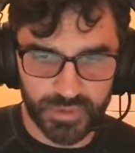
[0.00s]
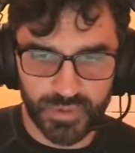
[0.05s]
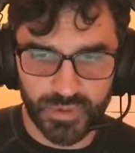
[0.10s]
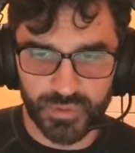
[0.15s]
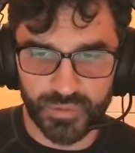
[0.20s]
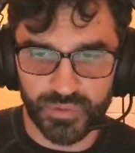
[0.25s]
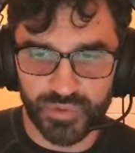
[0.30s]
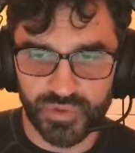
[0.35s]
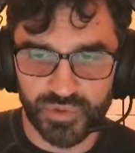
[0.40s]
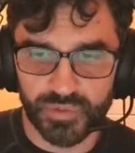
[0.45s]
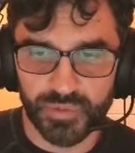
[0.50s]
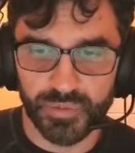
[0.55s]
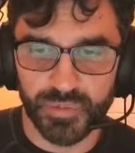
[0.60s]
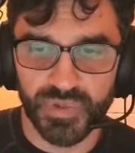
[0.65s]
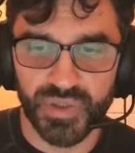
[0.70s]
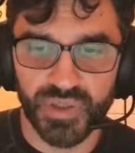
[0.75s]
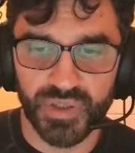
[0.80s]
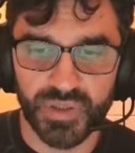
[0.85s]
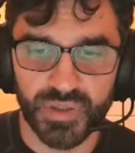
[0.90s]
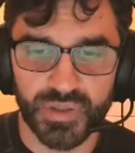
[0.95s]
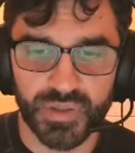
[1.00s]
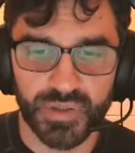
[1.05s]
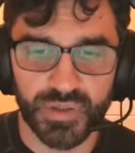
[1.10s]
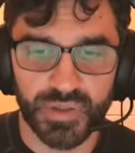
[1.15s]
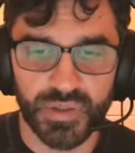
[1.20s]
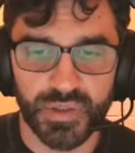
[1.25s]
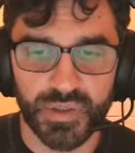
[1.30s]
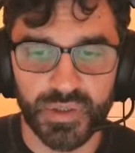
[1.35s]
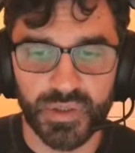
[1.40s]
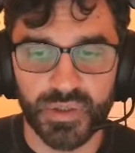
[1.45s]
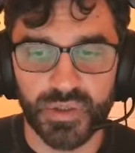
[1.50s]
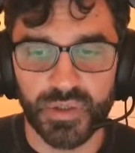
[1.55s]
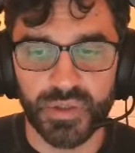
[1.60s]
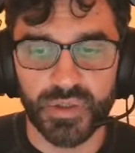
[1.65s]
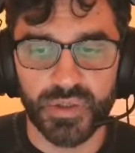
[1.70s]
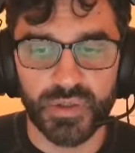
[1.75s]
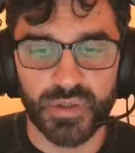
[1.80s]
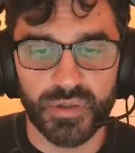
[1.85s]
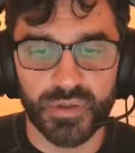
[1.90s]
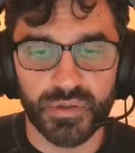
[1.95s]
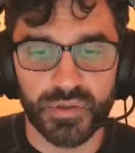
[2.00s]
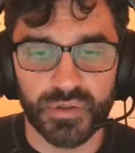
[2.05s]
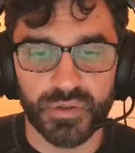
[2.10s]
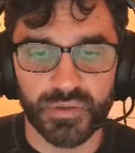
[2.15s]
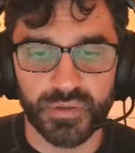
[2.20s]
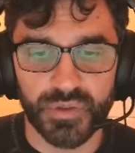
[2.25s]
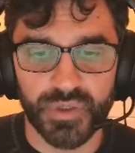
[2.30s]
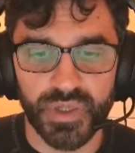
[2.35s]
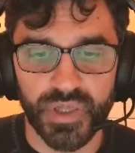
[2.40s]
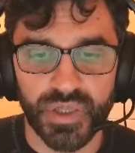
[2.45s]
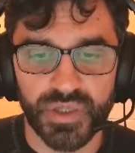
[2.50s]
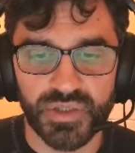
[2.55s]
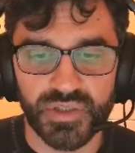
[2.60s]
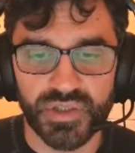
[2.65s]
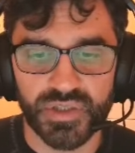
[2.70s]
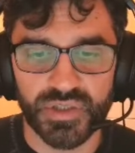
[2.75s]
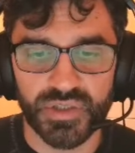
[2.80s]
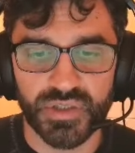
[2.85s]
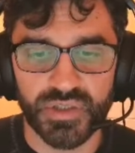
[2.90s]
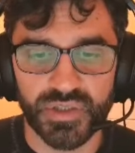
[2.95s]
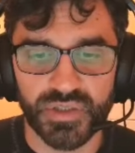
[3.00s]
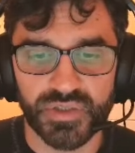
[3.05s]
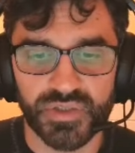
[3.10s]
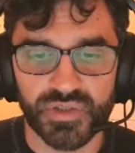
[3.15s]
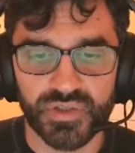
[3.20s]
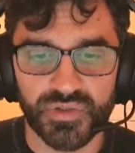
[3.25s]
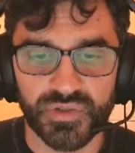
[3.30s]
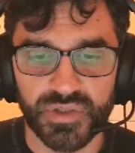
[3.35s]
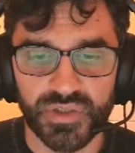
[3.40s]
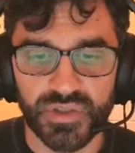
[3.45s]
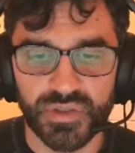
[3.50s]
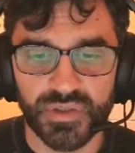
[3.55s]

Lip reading: which would be location history,